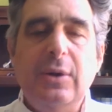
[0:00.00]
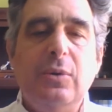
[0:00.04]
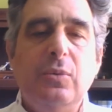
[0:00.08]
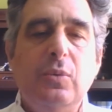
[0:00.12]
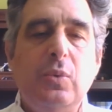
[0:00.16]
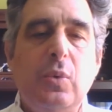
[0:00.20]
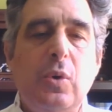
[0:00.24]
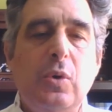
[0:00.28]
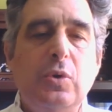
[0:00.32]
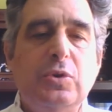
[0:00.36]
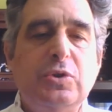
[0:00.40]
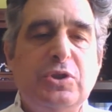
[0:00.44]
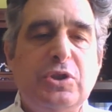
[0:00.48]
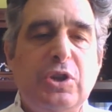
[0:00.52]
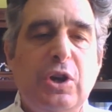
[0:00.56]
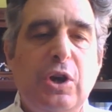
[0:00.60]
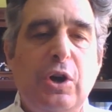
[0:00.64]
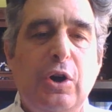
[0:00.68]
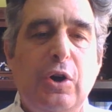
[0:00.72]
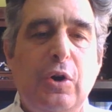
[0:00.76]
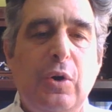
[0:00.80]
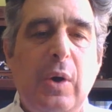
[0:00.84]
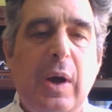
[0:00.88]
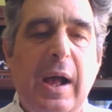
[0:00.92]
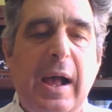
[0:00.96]
Well,
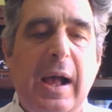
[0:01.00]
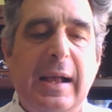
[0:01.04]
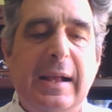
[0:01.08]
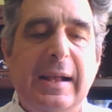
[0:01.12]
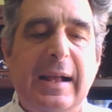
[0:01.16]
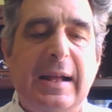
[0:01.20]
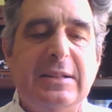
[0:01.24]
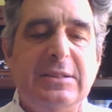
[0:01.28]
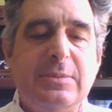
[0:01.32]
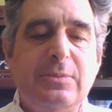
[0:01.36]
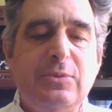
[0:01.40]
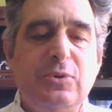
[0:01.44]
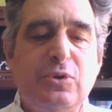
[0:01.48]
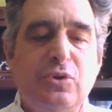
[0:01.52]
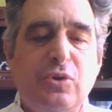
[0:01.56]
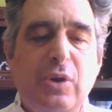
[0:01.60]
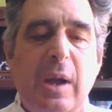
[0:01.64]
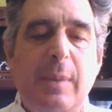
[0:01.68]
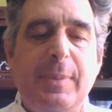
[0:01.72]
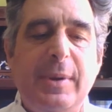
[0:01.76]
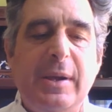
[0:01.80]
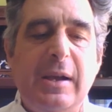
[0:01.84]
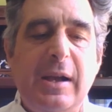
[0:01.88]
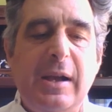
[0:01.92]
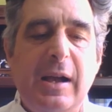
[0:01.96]
so I got some
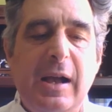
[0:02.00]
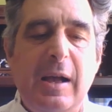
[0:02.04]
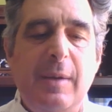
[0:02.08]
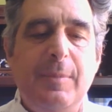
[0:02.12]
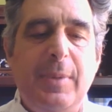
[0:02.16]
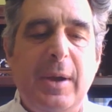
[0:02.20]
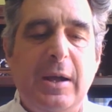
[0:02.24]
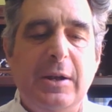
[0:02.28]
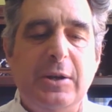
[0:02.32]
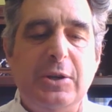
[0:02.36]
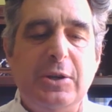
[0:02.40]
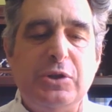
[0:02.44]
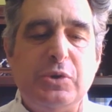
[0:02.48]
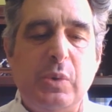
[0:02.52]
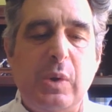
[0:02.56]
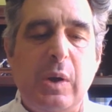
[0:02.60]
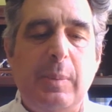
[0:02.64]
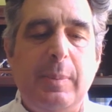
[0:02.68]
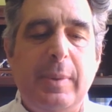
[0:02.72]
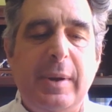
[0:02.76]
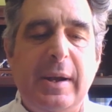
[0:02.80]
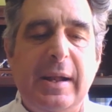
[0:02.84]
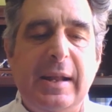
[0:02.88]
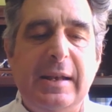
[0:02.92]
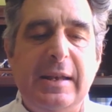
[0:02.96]
stropping compound as well,
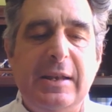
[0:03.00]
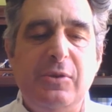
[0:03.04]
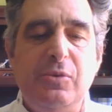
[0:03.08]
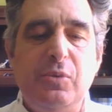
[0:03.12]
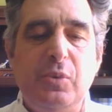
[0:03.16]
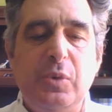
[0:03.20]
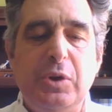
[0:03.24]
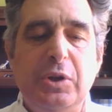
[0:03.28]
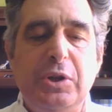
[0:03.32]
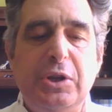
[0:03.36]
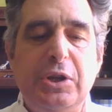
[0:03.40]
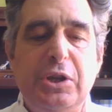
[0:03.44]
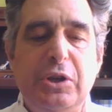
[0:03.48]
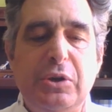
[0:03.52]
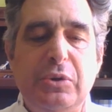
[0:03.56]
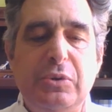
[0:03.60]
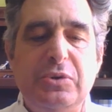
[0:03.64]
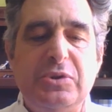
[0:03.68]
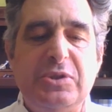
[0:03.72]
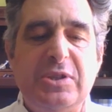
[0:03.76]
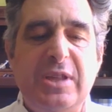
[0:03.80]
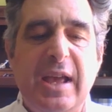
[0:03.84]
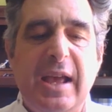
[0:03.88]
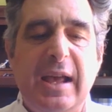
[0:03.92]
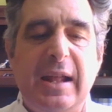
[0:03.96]
but I didn't really
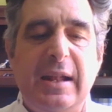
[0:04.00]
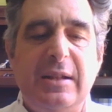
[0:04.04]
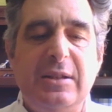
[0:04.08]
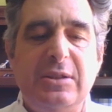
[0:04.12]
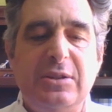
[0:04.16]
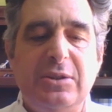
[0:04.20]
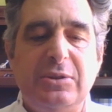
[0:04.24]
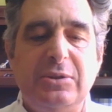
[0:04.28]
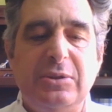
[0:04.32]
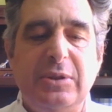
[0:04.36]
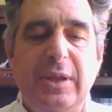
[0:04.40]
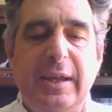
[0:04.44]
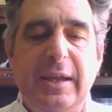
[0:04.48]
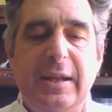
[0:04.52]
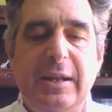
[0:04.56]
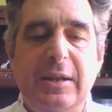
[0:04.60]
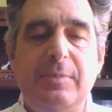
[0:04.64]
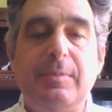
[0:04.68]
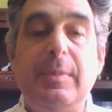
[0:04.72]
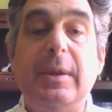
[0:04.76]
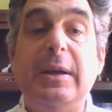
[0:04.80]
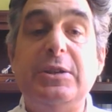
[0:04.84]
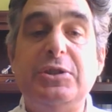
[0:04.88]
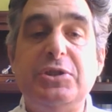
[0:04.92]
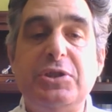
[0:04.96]
use that until late
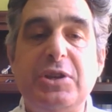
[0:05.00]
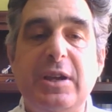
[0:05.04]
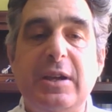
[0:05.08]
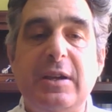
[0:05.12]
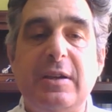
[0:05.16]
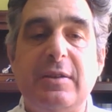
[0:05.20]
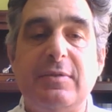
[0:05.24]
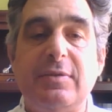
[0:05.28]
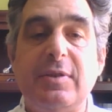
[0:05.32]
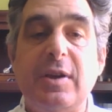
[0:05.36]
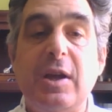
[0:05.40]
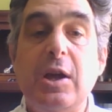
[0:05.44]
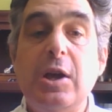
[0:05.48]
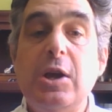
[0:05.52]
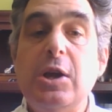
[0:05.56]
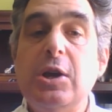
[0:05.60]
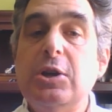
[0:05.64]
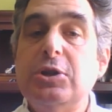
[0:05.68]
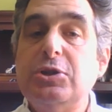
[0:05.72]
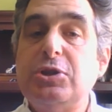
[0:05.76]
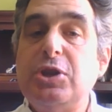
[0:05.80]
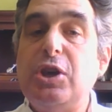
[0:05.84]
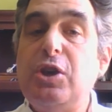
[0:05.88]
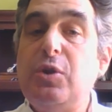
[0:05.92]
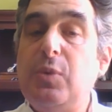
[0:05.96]
in my shave.
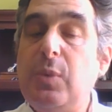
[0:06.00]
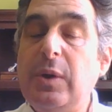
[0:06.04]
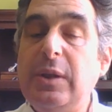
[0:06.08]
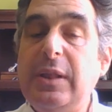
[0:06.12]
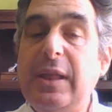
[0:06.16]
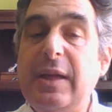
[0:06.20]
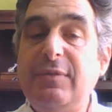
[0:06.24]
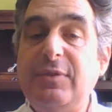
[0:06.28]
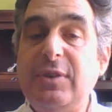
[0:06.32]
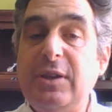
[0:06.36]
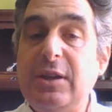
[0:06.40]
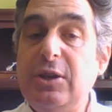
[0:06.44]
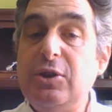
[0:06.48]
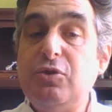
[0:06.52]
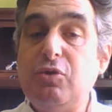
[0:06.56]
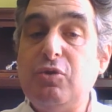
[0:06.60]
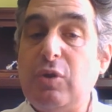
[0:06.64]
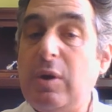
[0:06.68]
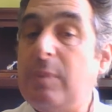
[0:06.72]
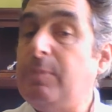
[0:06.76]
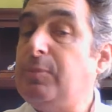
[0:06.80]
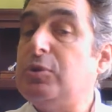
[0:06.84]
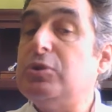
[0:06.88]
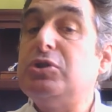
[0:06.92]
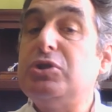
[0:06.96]
So you will have to
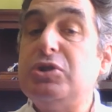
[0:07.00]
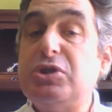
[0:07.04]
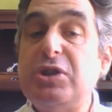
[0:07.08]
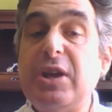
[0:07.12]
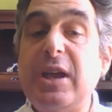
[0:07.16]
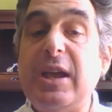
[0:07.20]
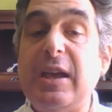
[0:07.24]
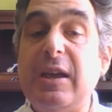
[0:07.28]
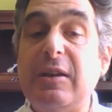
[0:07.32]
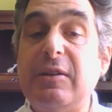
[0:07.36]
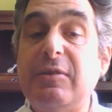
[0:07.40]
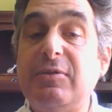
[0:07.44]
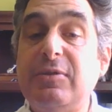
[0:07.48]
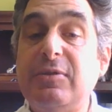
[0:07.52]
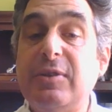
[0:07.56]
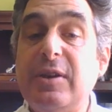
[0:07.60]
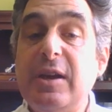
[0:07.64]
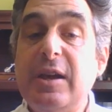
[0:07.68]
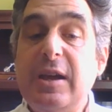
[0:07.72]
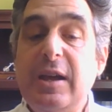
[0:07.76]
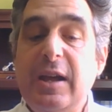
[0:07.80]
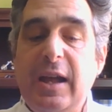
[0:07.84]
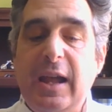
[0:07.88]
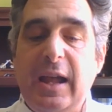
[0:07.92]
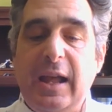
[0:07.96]
interrupt your shave
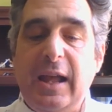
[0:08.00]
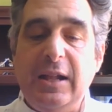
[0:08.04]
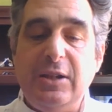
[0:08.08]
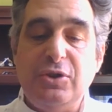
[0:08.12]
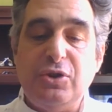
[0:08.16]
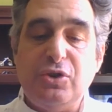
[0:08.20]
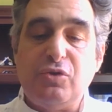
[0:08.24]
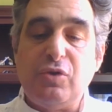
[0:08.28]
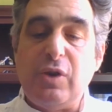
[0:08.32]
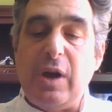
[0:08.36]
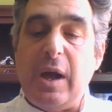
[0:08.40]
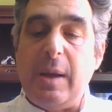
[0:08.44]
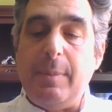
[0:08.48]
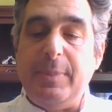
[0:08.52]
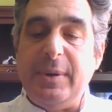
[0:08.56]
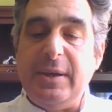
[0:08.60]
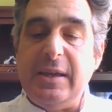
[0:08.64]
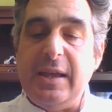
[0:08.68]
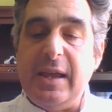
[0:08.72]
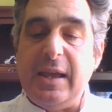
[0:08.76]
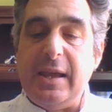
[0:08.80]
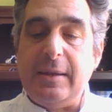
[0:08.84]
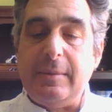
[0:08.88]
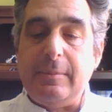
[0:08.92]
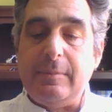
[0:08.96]
and strop
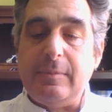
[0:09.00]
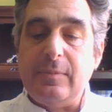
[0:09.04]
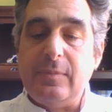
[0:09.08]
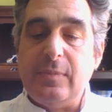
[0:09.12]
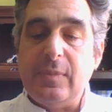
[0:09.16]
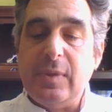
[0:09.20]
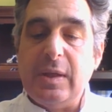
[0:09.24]
again.